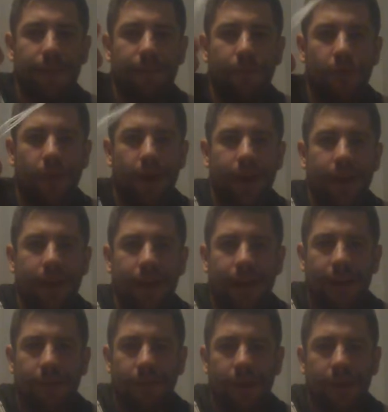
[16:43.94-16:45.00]
Pip-Boy,
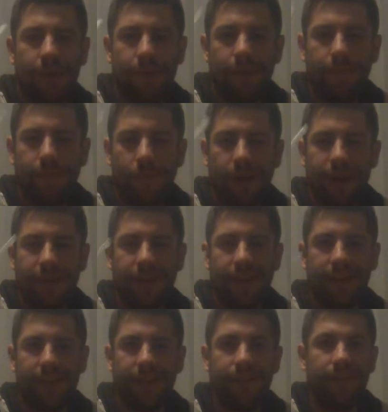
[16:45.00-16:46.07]
and the Pip-Boy is
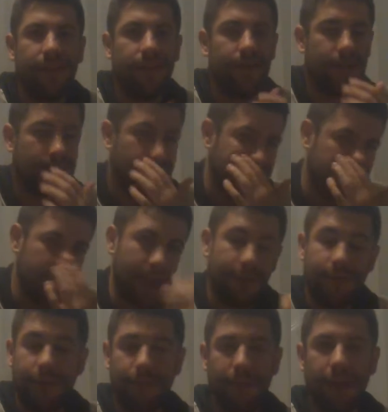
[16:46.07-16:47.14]
like something that
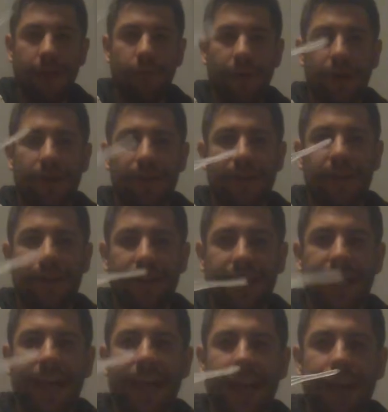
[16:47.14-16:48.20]
every player wears in the
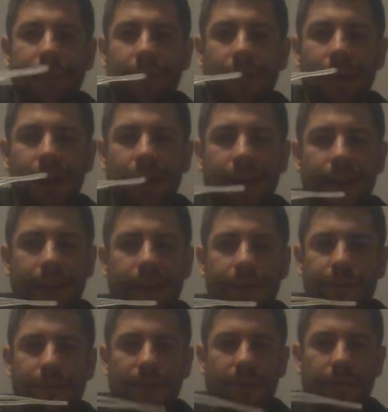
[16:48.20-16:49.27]
game that
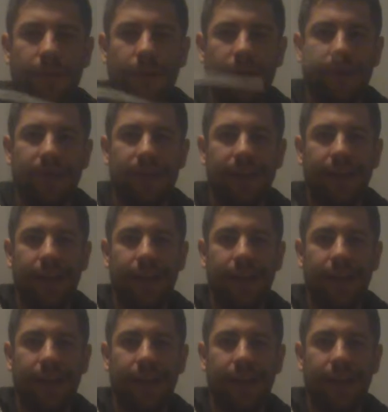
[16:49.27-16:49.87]
comes from the vault,